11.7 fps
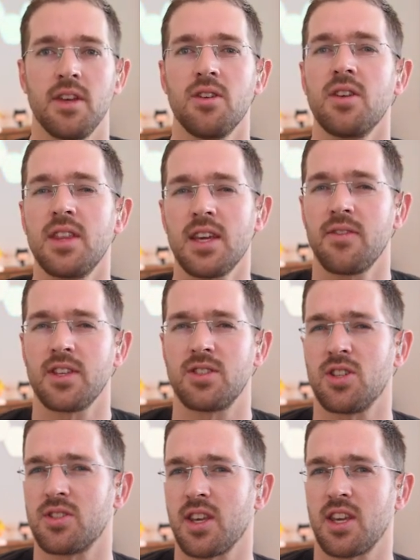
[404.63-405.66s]
You can think of this
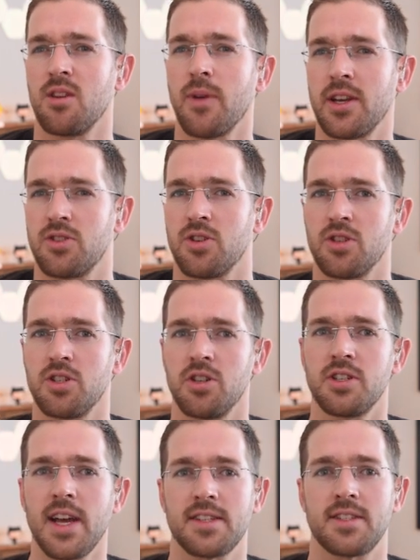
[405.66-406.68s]
just like you might search in
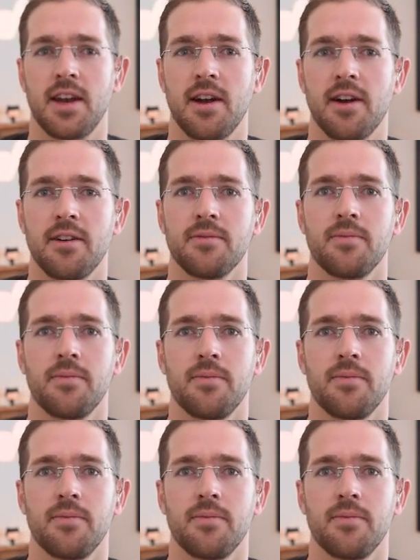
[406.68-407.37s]
your text editor.